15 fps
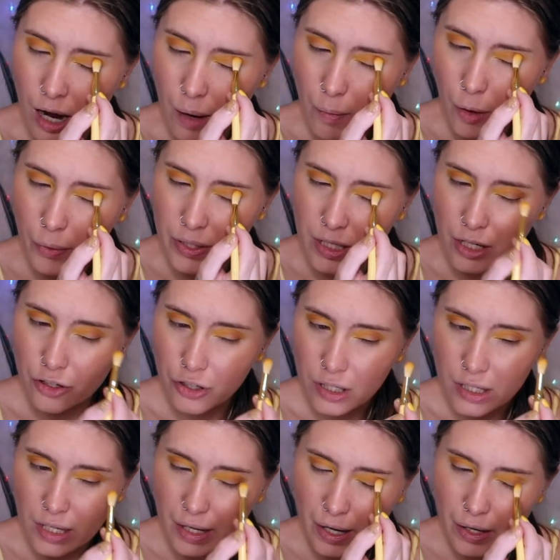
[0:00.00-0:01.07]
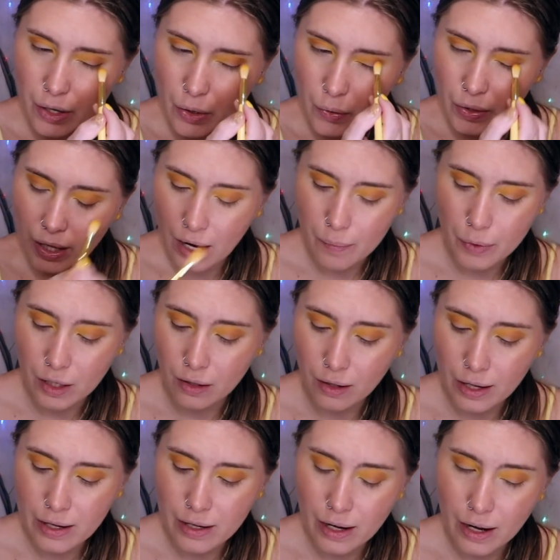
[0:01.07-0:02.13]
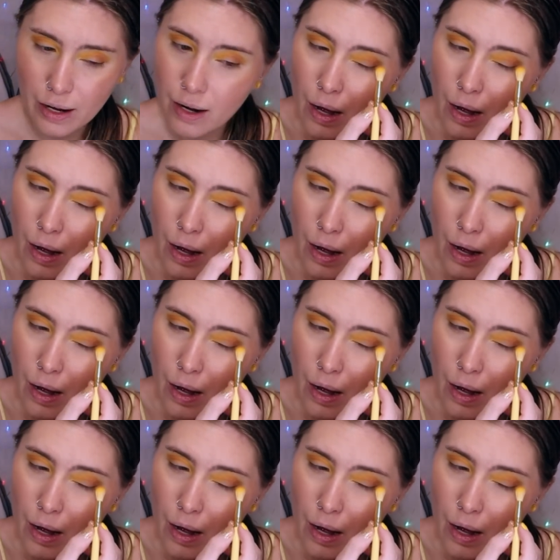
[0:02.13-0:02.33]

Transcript: I'm always interested. I know that I'm gonna like it.